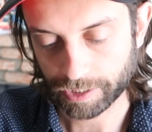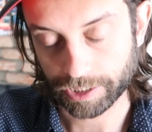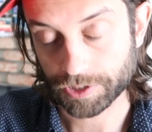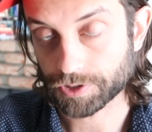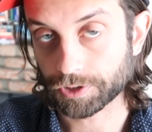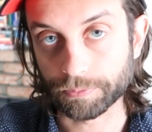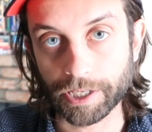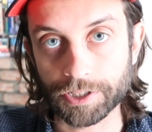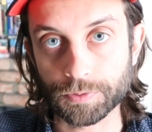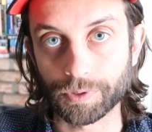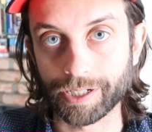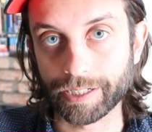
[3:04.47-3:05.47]
I assume
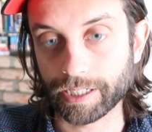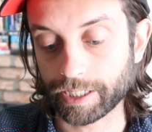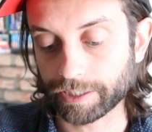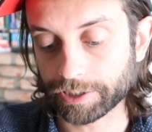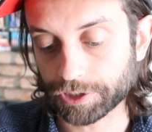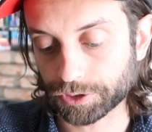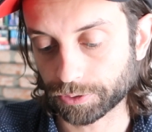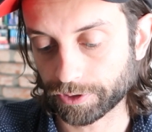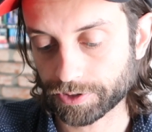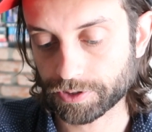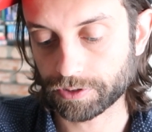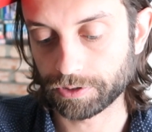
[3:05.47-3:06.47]
that's why Hylete
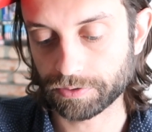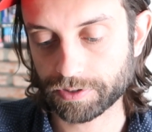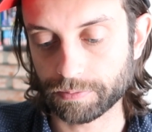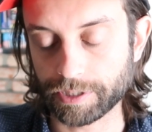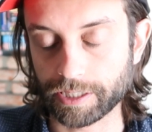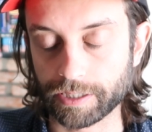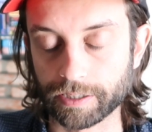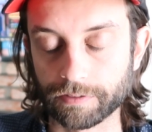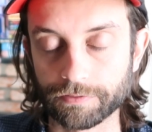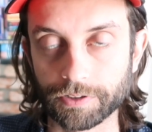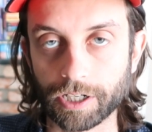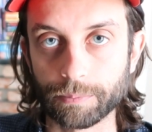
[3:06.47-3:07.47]
shorts used to be a
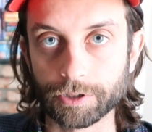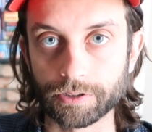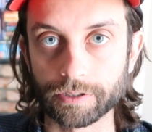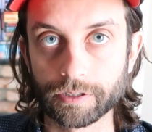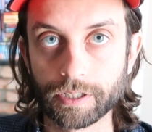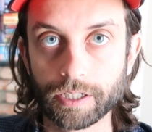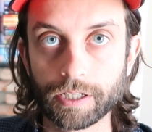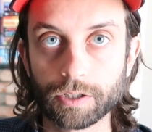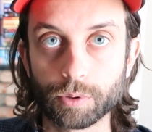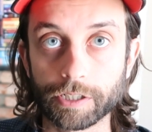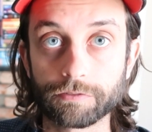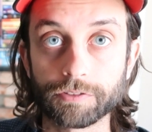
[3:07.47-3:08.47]
phenomenal
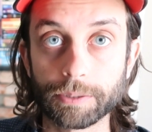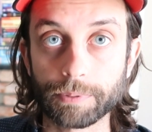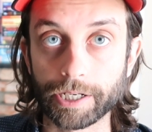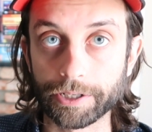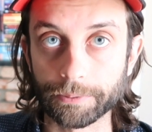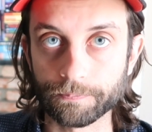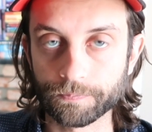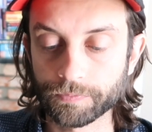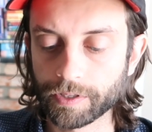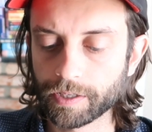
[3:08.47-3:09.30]
quick flip item.